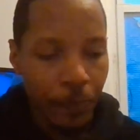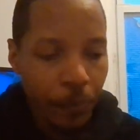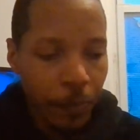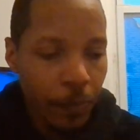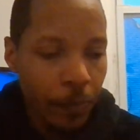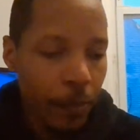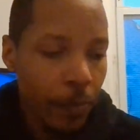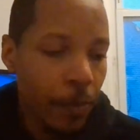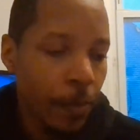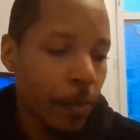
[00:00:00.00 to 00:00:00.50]

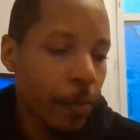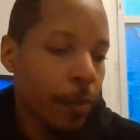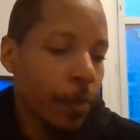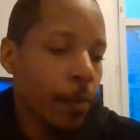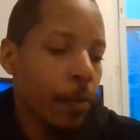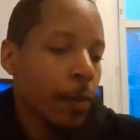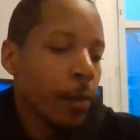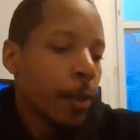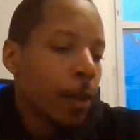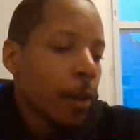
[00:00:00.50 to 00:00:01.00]

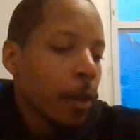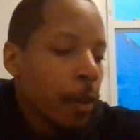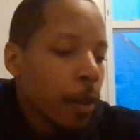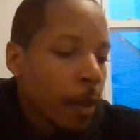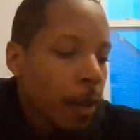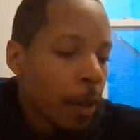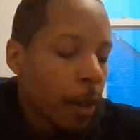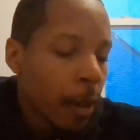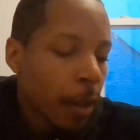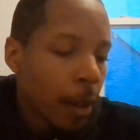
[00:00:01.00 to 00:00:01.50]

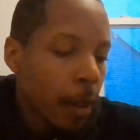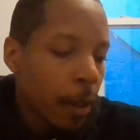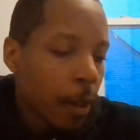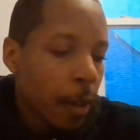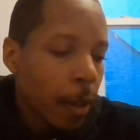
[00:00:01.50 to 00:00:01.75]
[no speech]